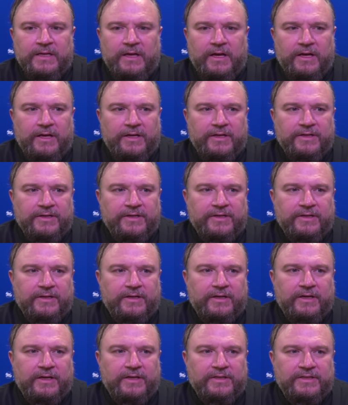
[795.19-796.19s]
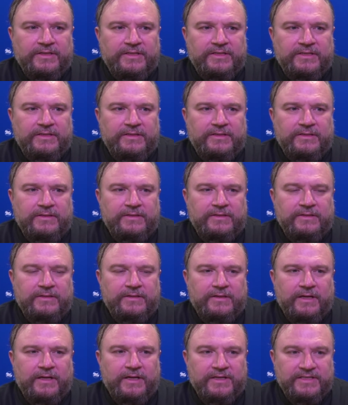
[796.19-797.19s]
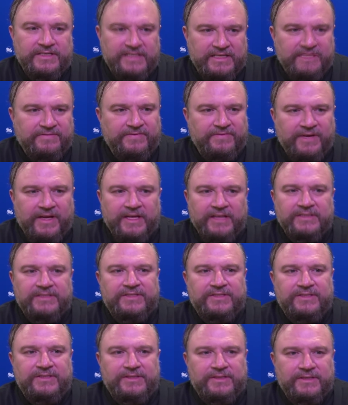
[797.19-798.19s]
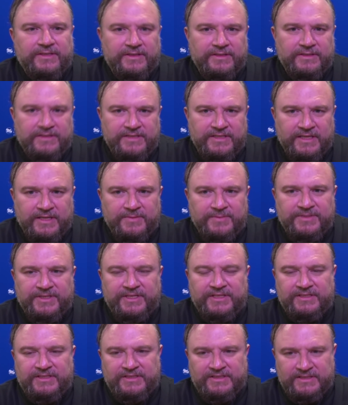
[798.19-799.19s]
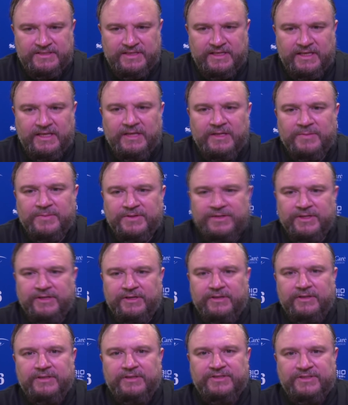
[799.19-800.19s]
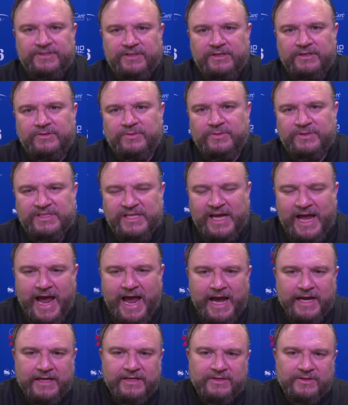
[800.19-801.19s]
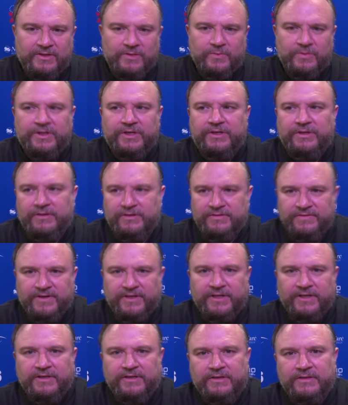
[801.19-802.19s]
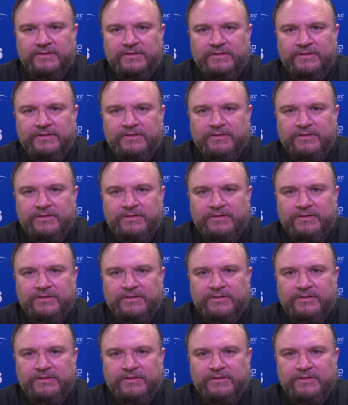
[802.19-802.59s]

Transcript: on defense, the teams get to scheme and they're going to start to attack your weaker defenders.